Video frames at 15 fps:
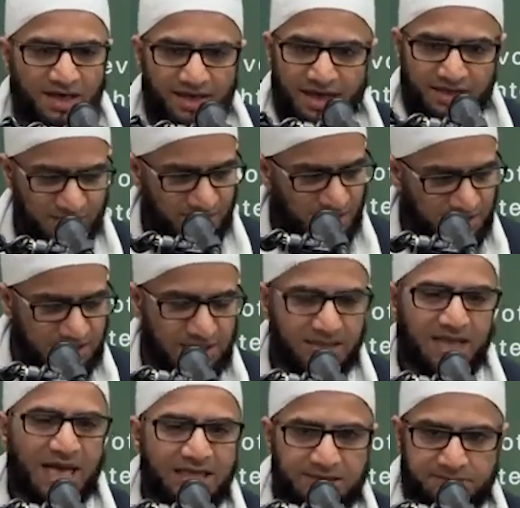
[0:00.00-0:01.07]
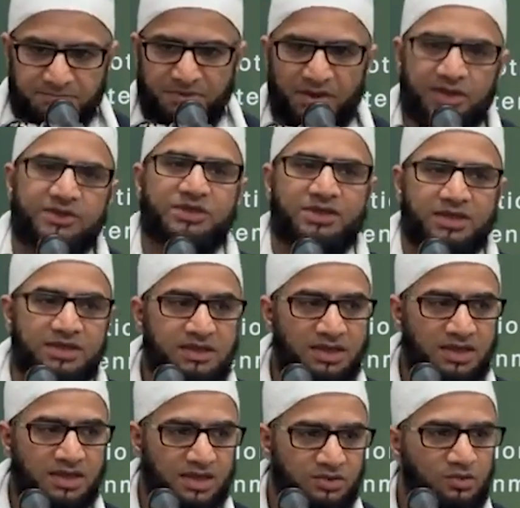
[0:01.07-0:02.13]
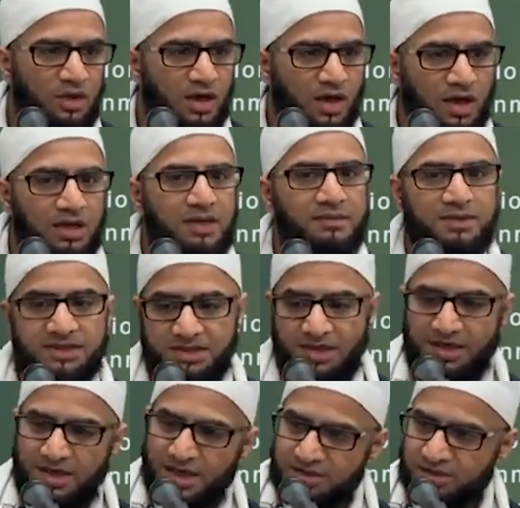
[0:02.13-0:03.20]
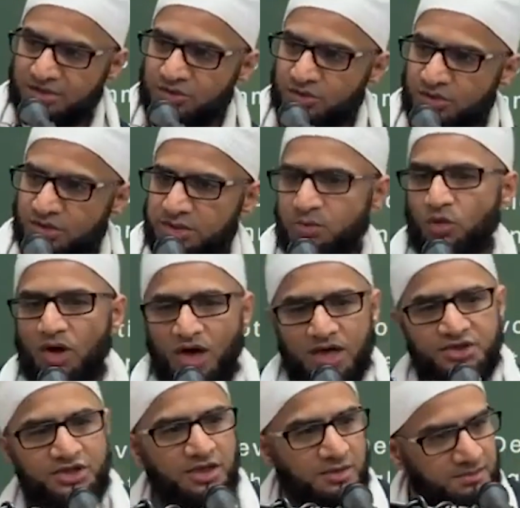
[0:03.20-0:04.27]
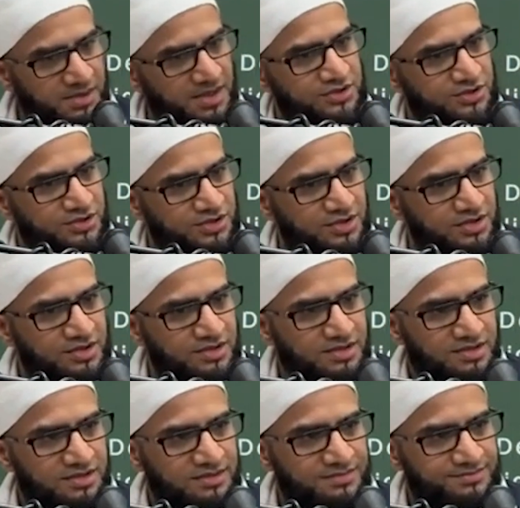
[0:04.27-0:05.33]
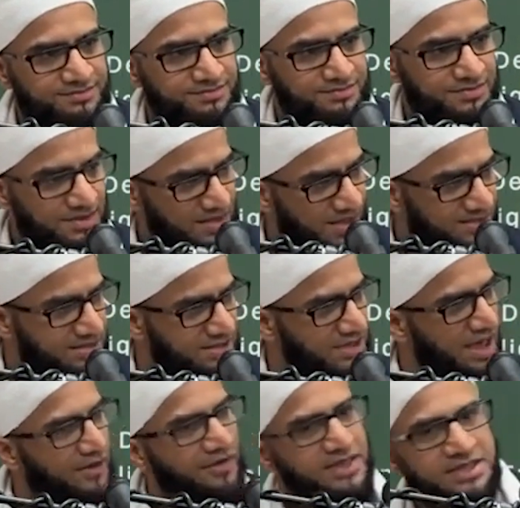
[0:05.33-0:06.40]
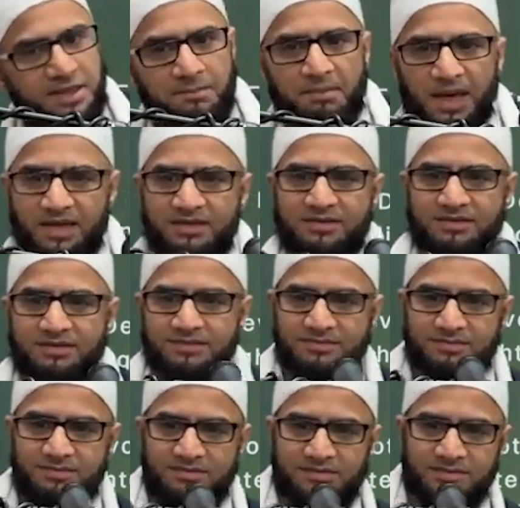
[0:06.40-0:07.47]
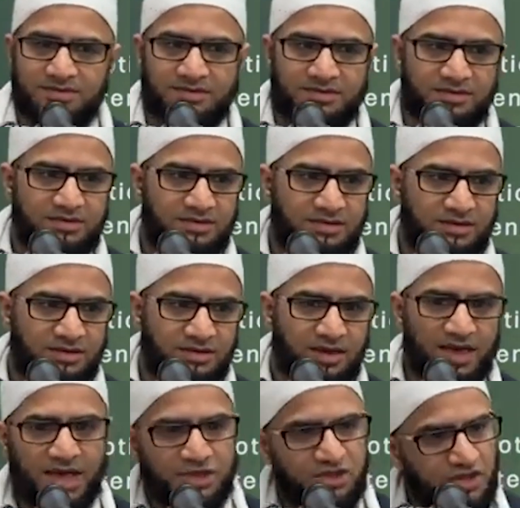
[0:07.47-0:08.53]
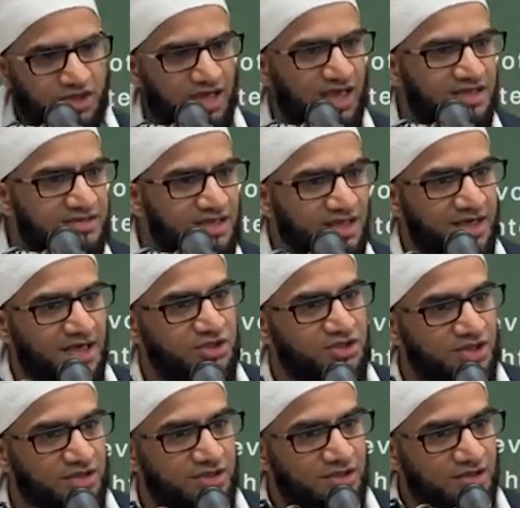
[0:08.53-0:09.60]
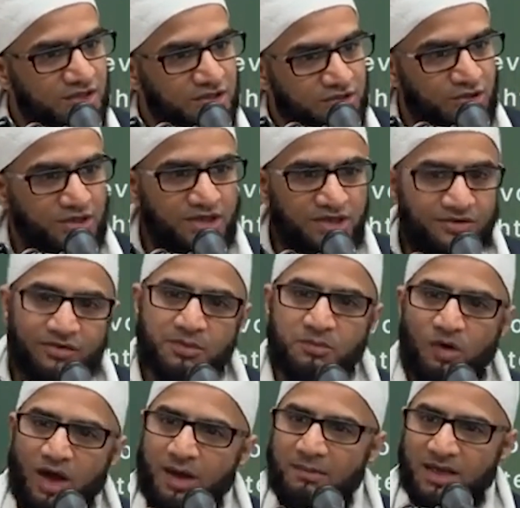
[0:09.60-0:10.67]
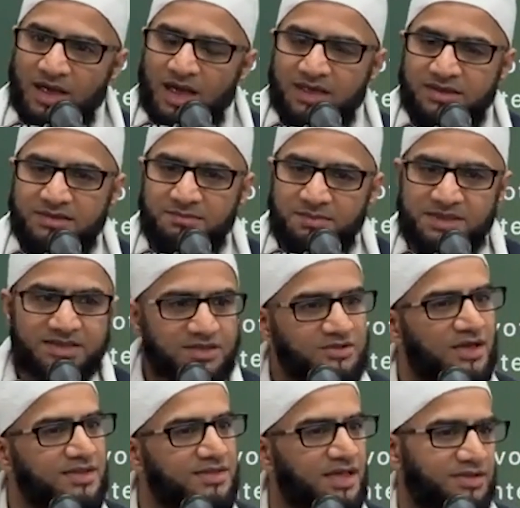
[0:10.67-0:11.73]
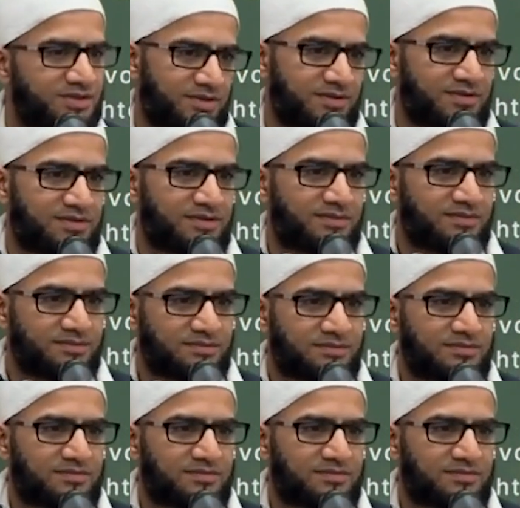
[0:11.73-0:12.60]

is connected, this last branch, the tazkiyat al-qalb, is connected to this mu'ashara branch. It has a direct impact. And actually it has connection to even mu'amalat, business transactions.